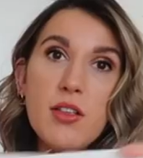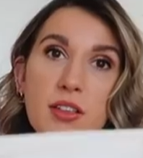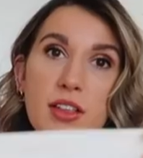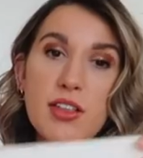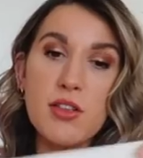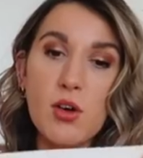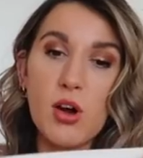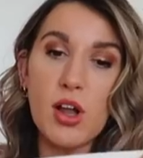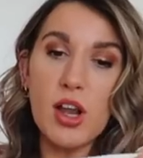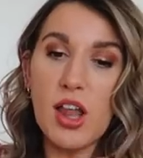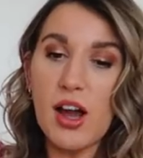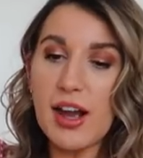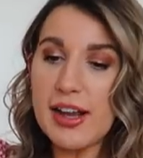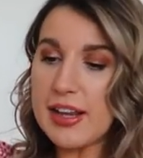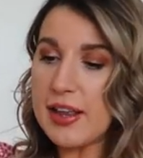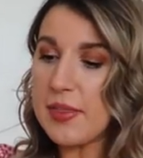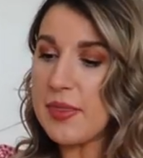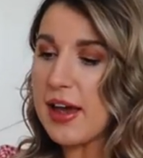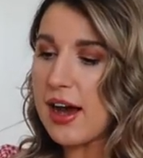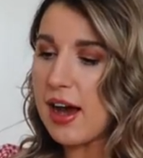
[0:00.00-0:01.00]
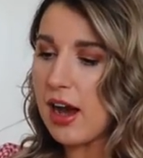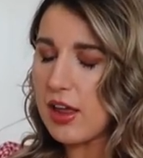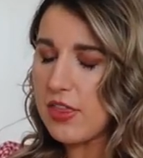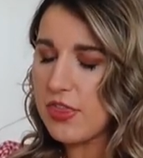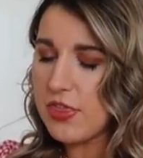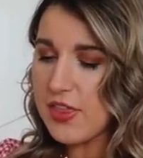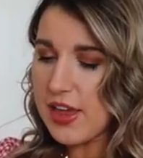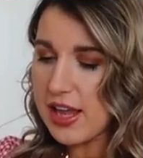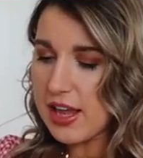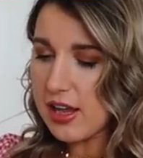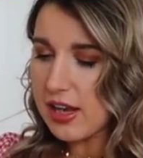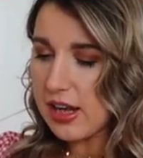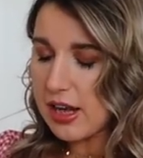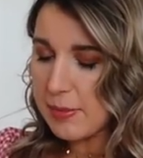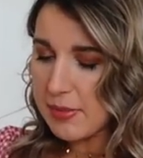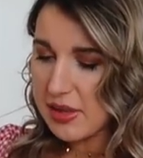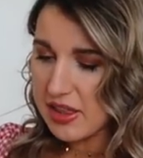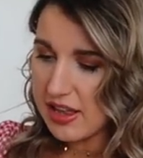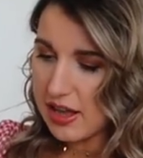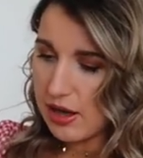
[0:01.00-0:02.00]
So it's got a lining there. I think,
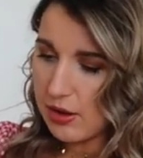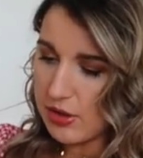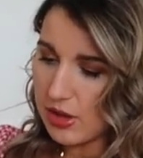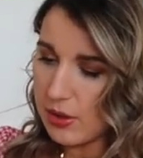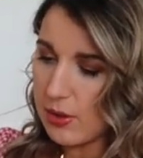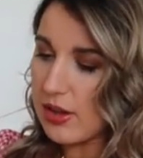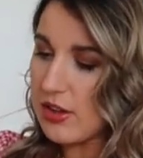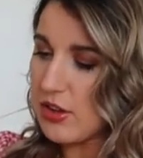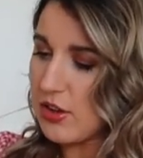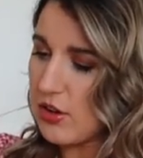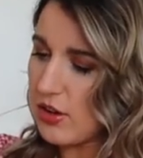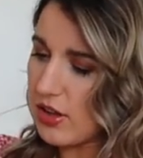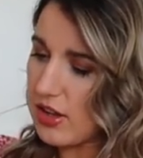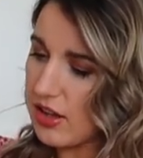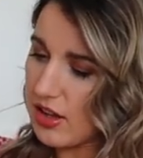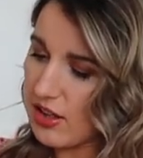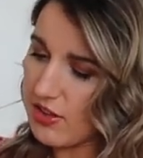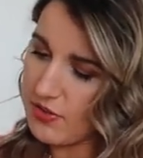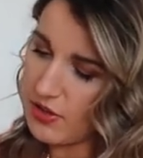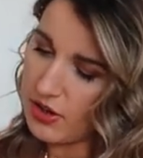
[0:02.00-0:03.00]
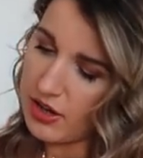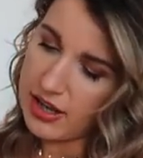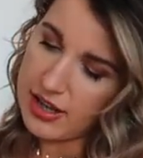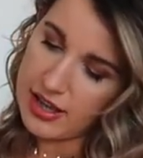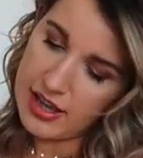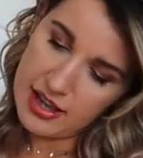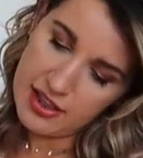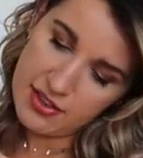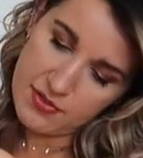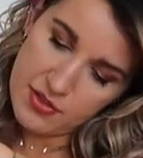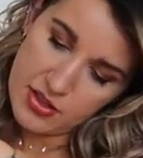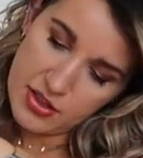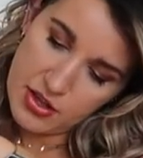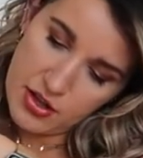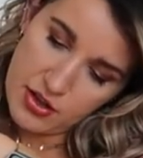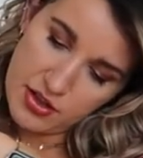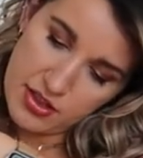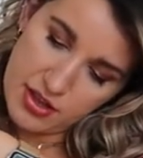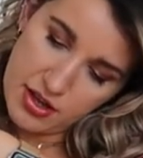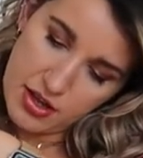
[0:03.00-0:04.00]
let me tell you, I do, it does feel like it is
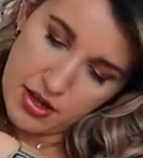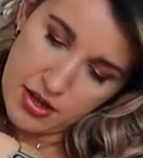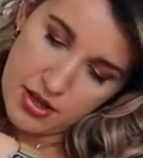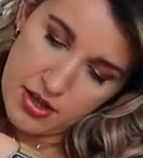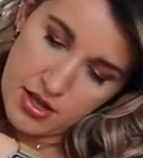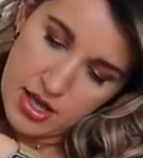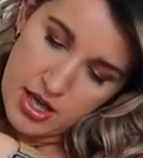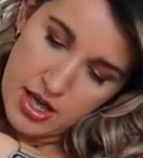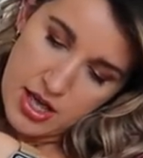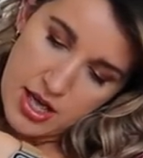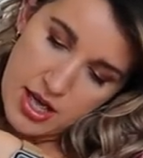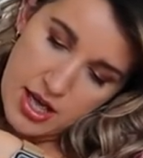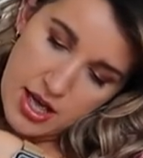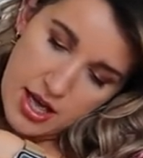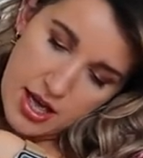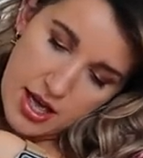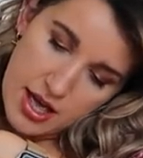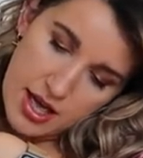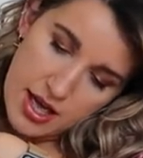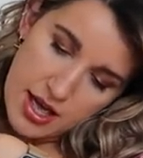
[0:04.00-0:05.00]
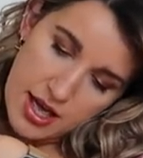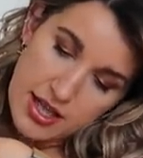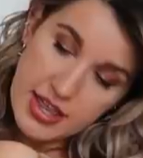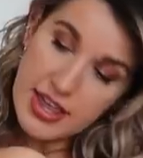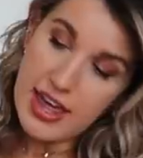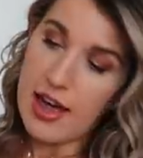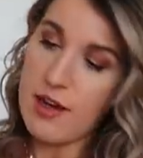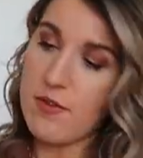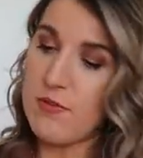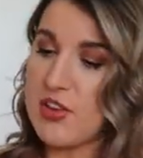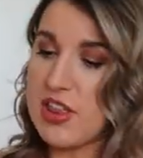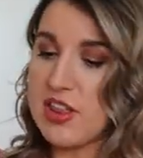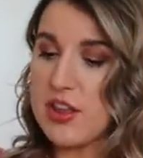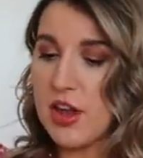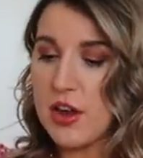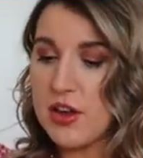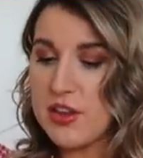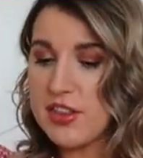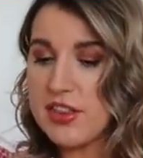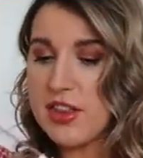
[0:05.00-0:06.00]
viscose though. Yeah,
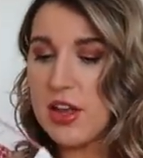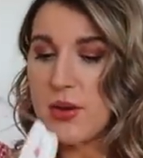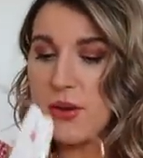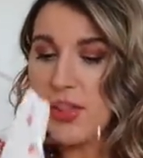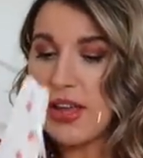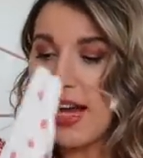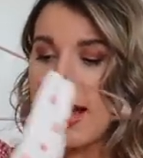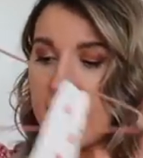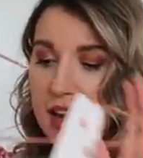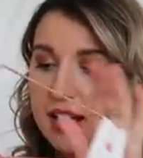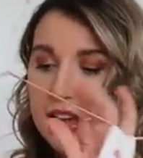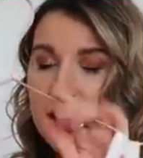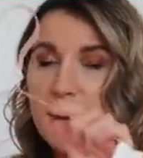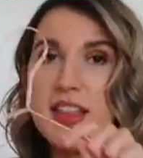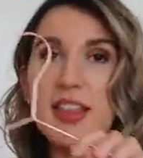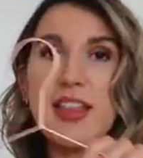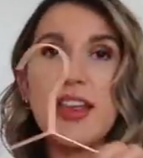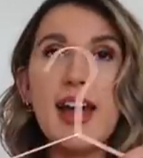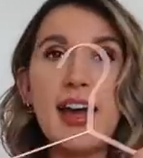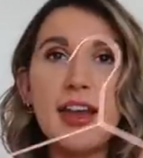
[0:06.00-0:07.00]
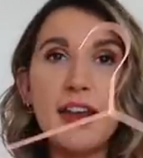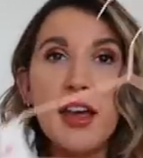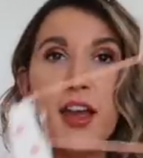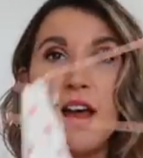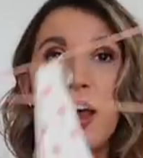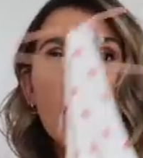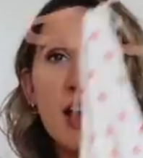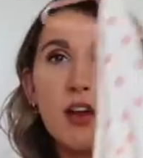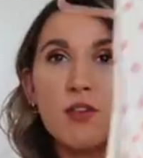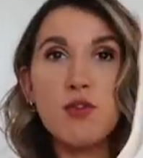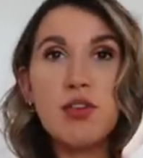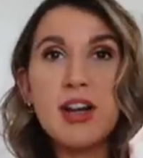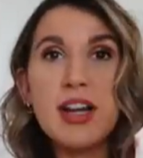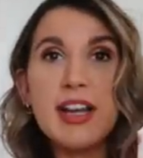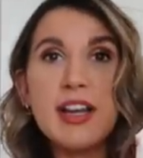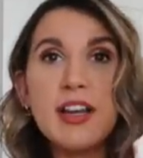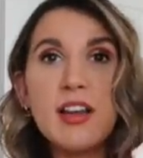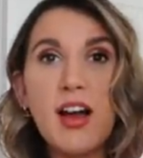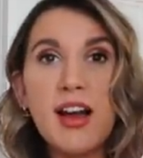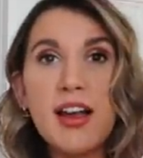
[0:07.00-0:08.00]
viscose. So yeah, like I said,
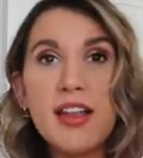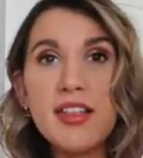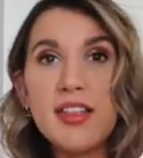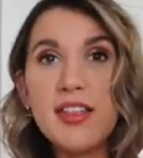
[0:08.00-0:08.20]
really nice